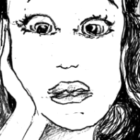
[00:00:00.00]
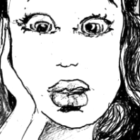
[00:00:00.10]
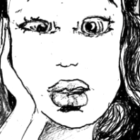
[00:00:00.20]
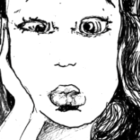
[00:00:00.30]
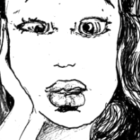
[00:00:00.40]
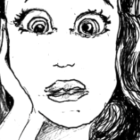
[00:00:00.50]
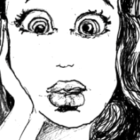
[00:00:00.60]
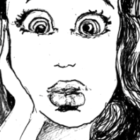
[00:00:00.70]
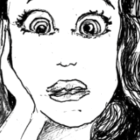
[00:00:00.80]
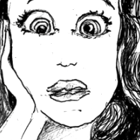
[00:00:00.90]
when I'm
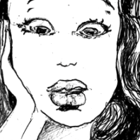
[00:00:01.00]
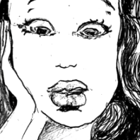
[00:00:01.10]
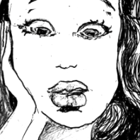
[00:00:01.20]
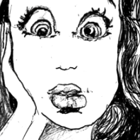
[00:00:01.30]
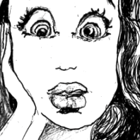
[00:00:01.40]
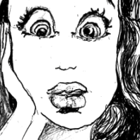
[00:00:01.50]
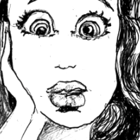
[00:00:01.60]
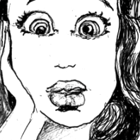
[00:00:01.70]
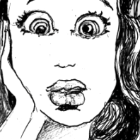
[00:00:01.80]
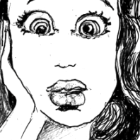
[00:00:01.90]
busy talking to
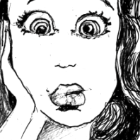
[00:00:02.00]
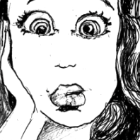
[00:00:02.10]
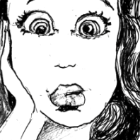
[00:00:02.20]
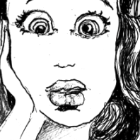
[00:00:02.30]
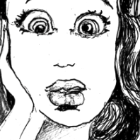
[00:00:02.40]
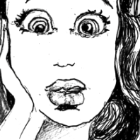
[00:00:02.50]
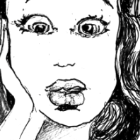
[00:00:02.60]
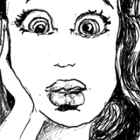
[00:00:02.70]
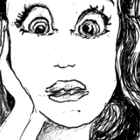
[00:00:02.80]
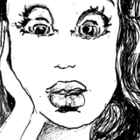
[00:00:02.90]
myself?
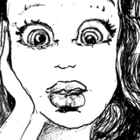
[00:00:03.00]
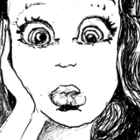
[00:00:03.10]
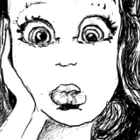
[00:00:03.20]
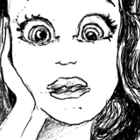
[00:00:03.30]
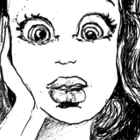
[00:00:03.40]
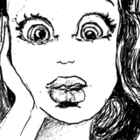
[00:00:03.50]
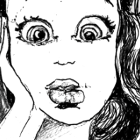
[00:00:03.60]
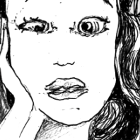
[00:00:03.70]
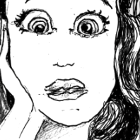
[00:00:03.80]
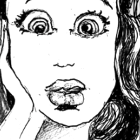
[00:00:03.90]
And why am I never
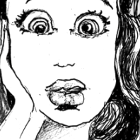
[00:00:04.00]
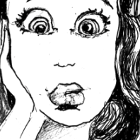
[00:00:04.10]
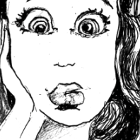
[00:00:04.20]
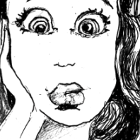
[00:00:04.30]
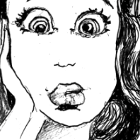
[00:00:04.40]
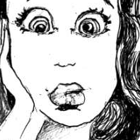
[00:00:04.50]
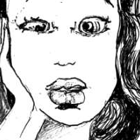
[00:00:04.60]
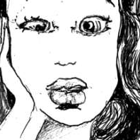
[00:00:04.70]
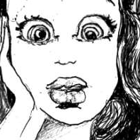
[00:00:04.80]
hungry when the food's